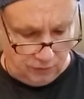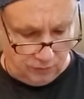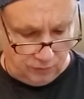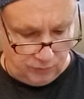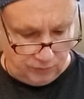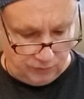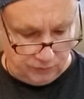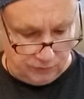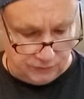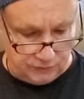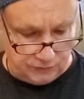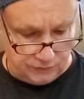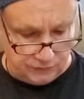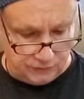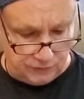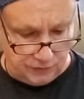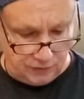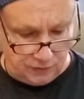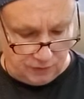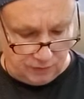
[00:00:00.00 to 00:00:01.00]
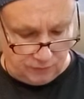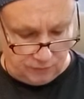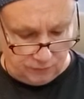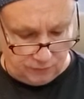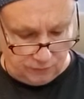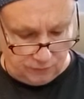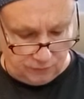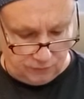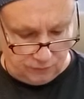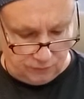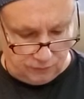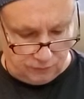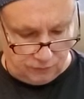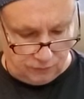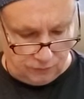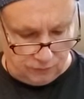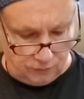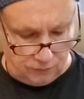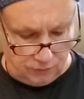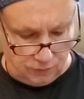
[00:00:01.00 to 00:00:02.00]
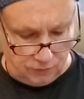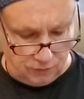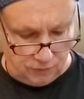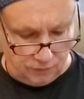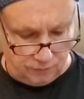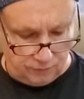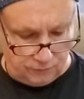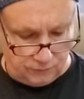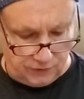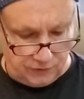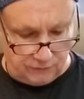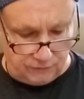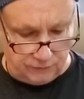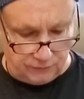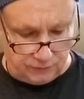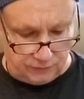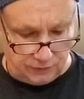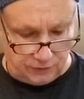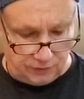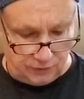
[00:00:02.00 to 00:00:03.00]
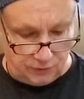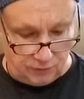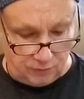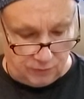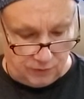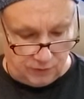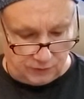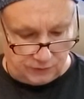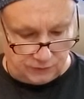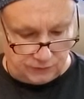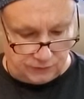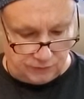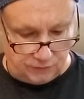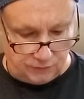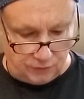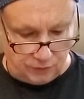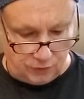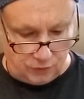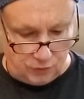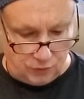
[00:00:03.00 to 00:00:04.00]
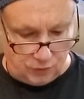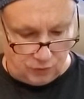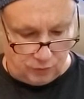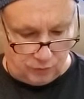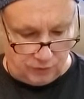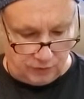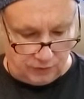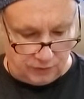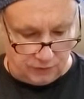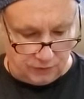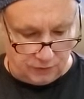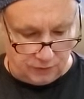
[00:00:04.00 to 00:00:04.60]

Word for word: But this is you're definitely in the midst of a karmic